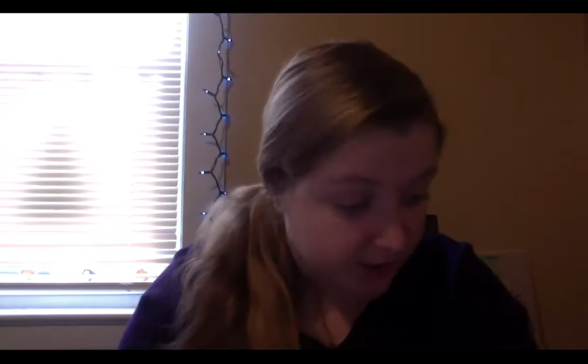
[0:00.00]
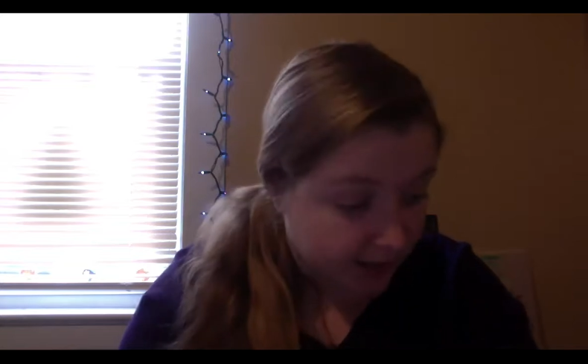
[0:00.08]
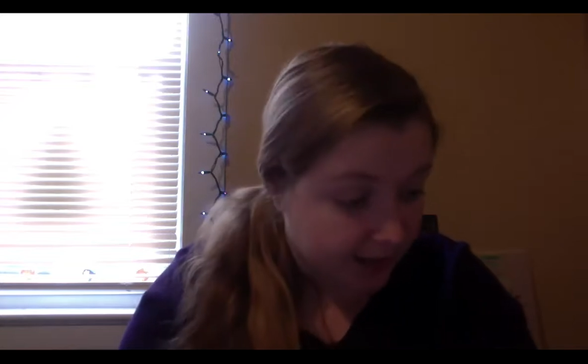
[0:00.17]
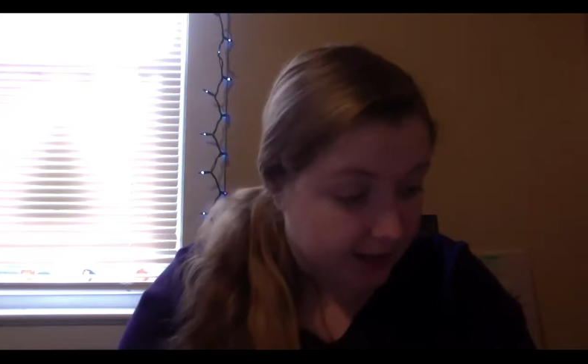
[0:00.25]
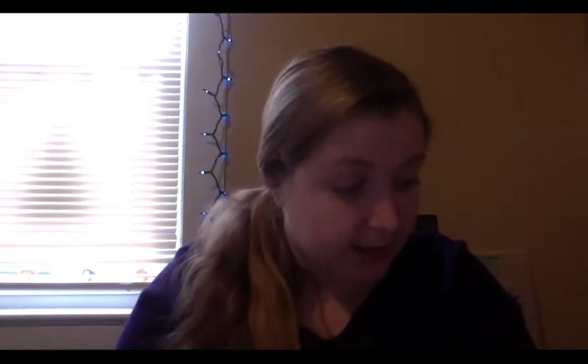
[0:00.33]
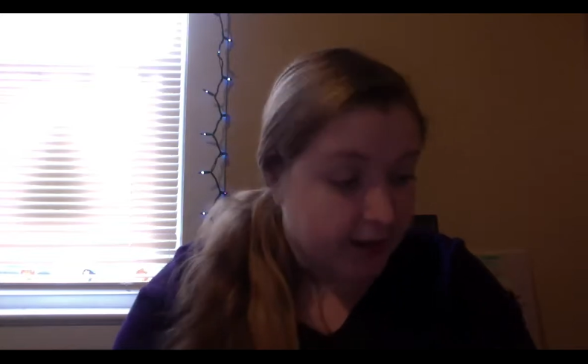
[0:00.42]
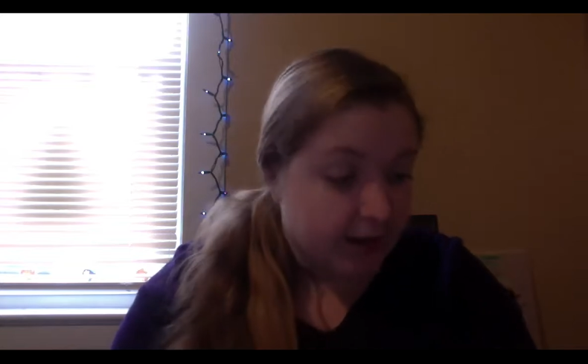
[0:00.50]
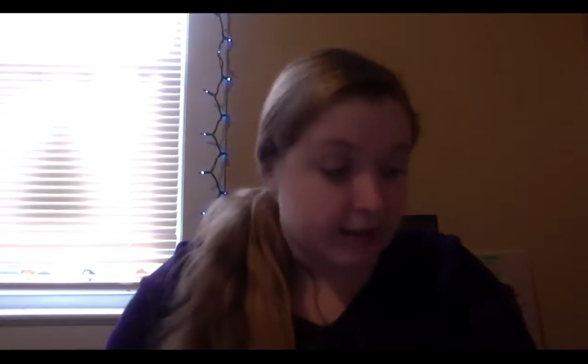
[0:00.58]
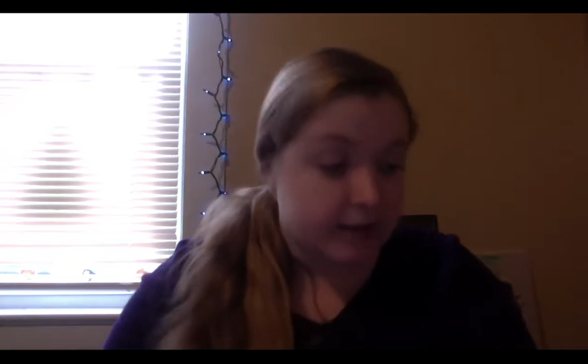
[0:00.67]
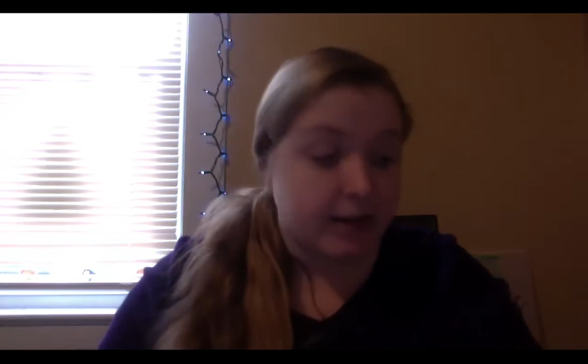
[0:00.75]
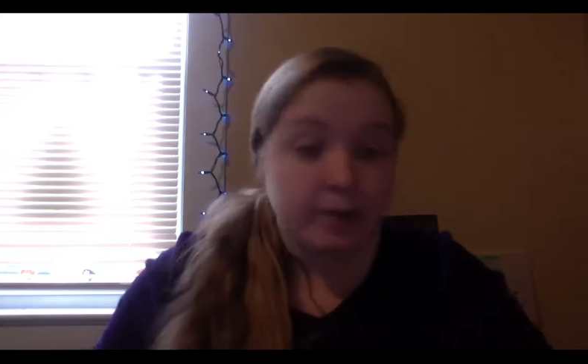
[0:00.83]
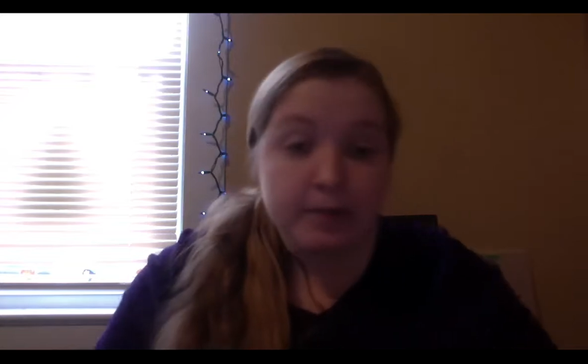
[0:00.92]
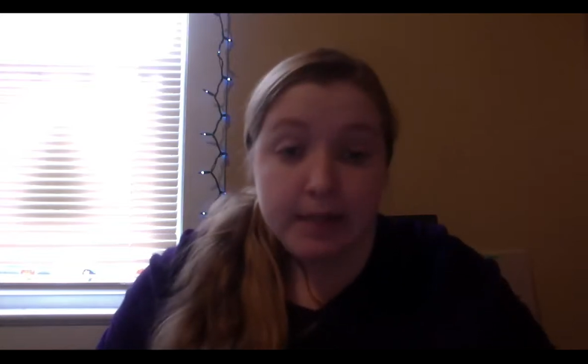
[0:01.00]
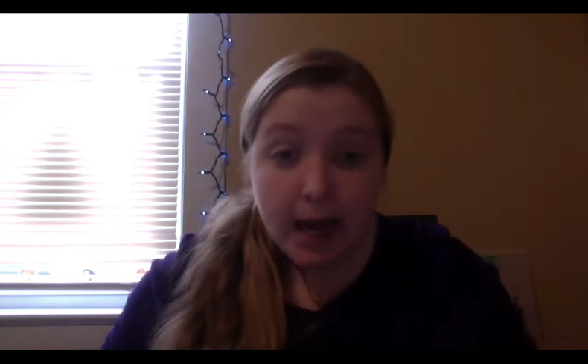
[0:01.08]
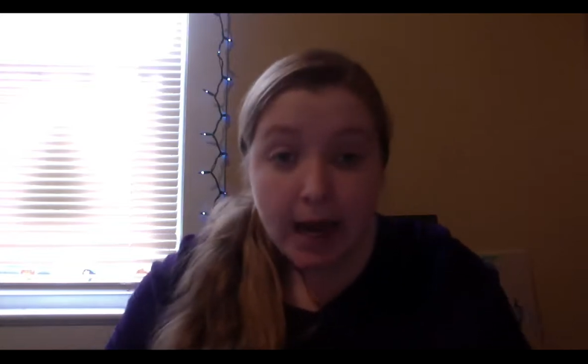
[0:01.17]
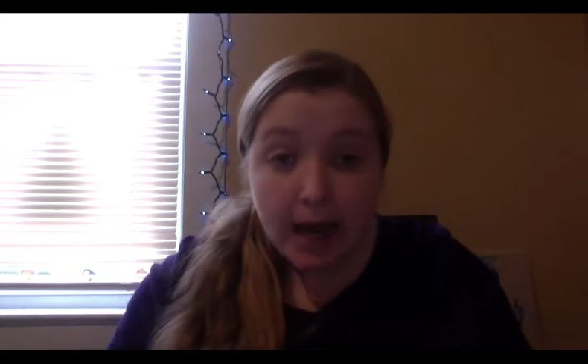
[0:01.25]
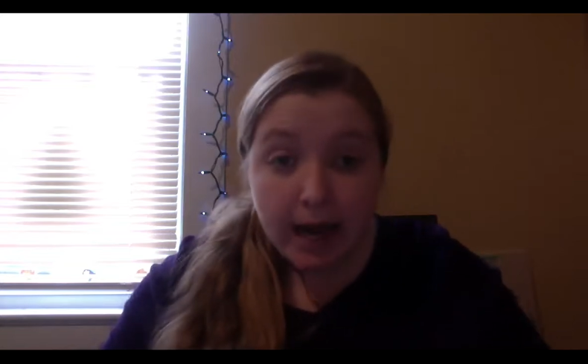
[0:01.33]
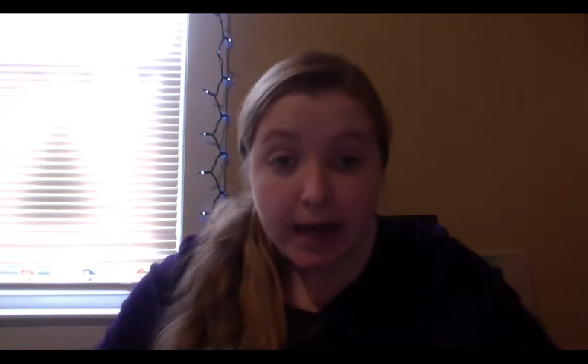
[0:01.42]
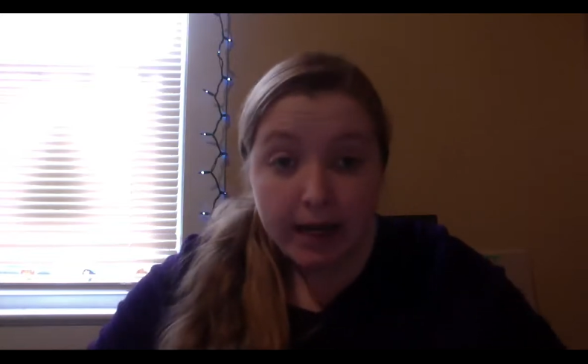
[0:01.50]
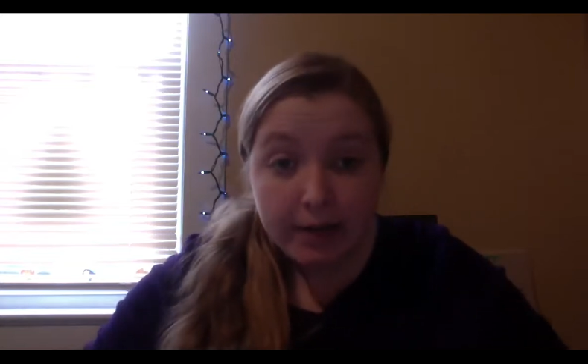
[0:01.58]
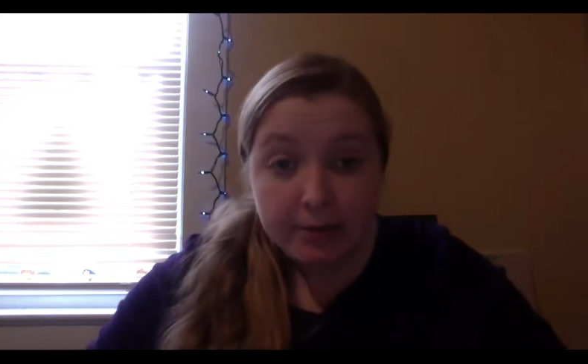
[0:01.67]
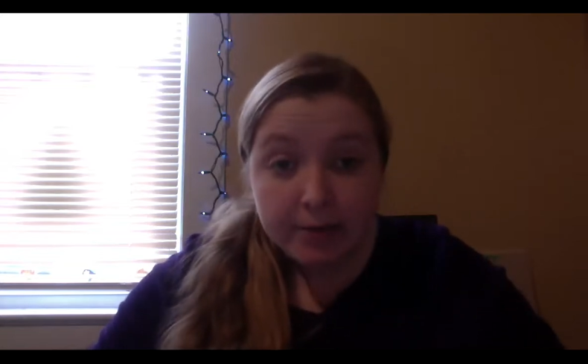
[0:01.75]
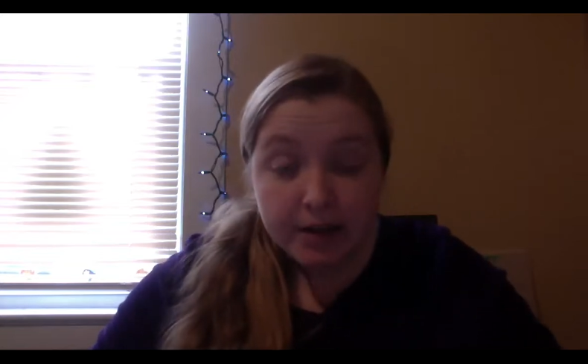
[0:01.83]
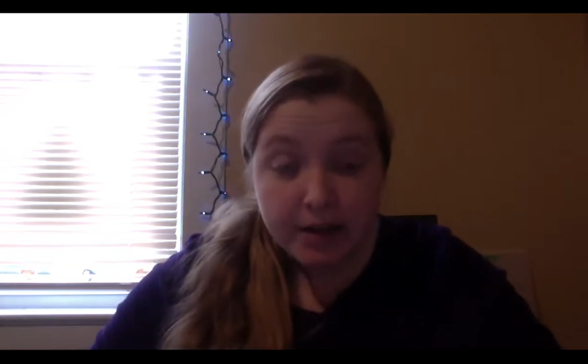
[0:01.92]
that
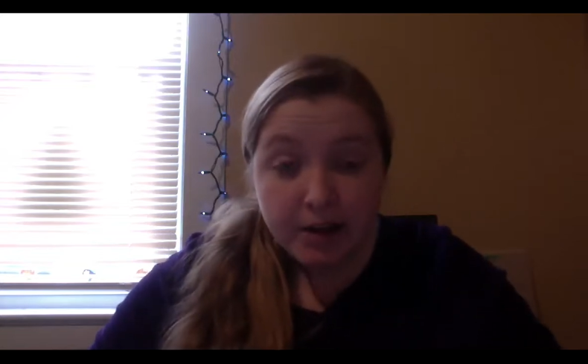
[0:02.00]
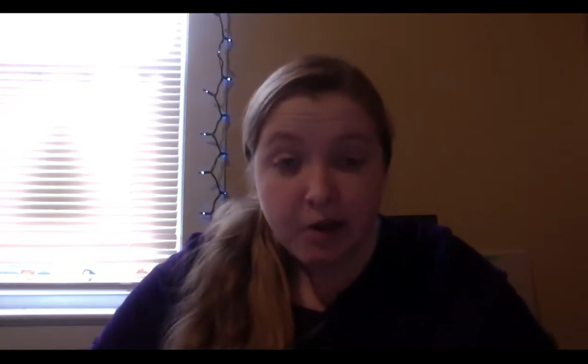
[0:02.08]
sometimes